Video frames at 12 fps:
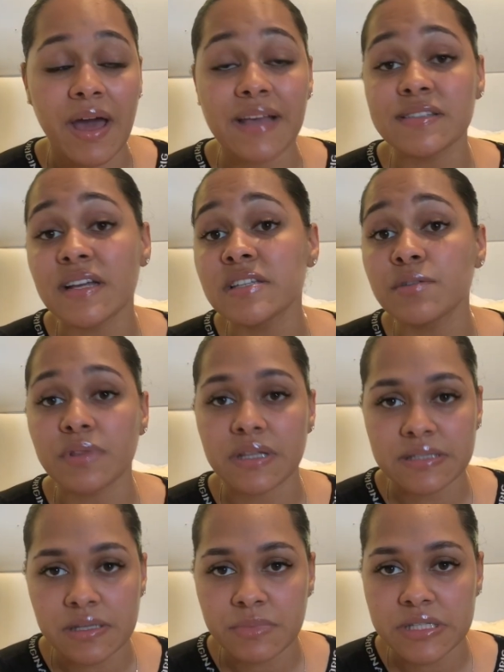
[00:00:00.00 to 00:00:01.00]
I started with
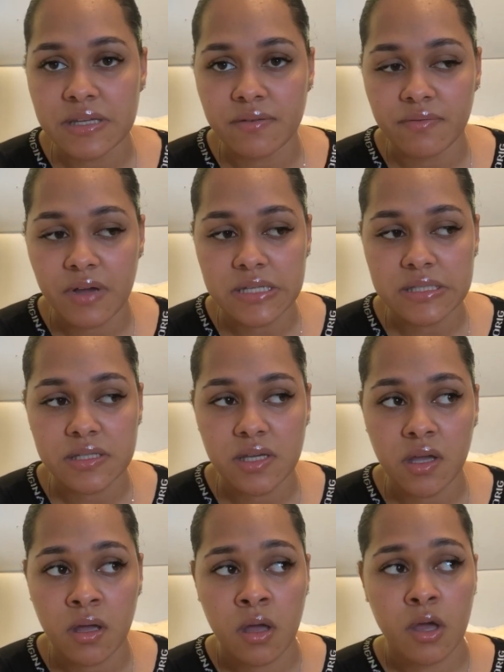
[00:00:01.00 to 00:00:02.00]
intermittent
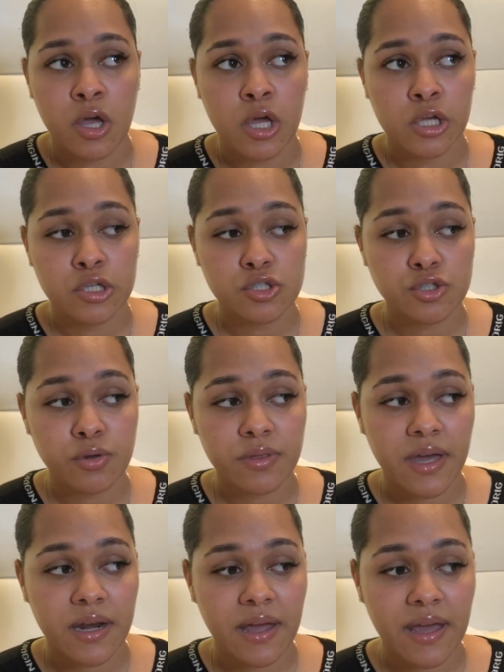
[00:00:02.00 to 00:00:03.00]
fasting so
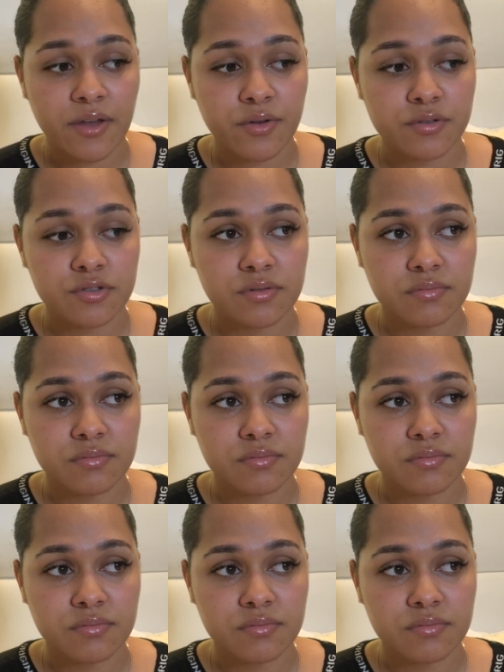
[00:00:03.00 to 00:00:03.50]
that I could